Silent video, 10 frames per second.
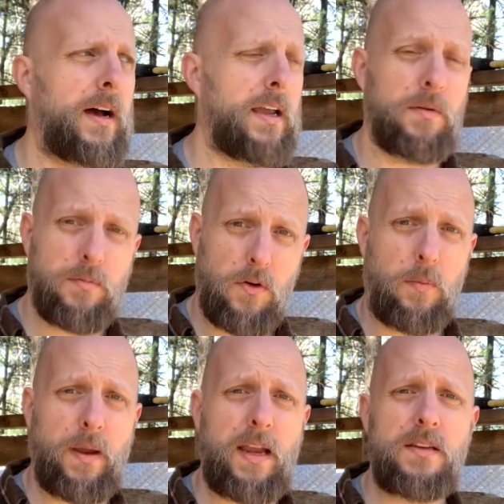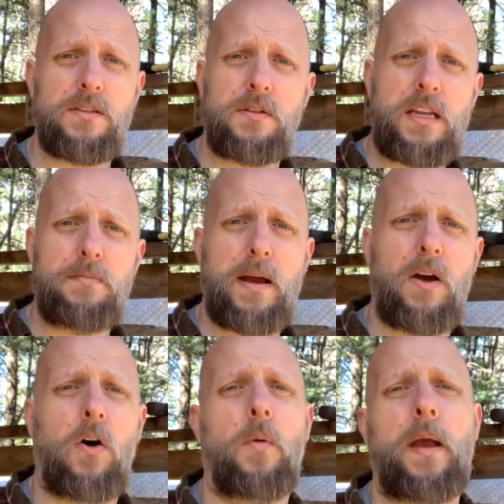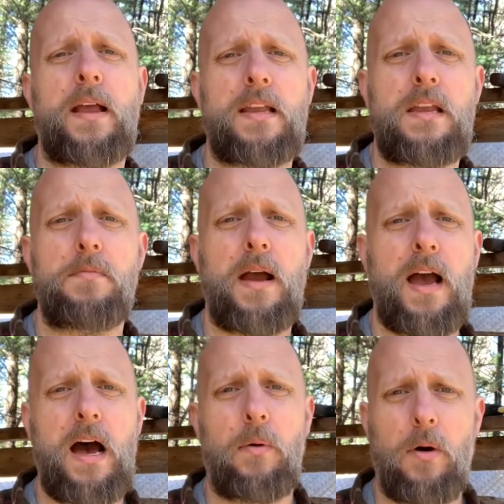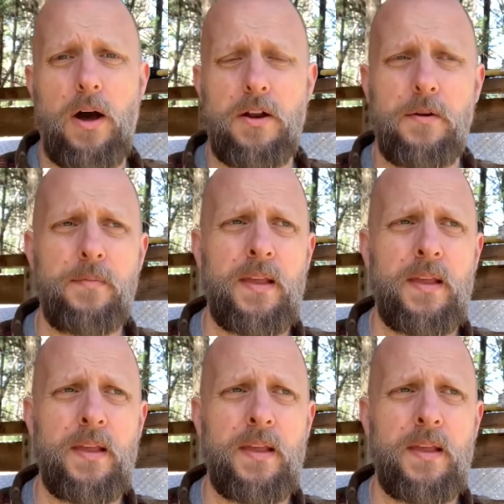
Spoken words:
in propane to heat my home and heat my hot water,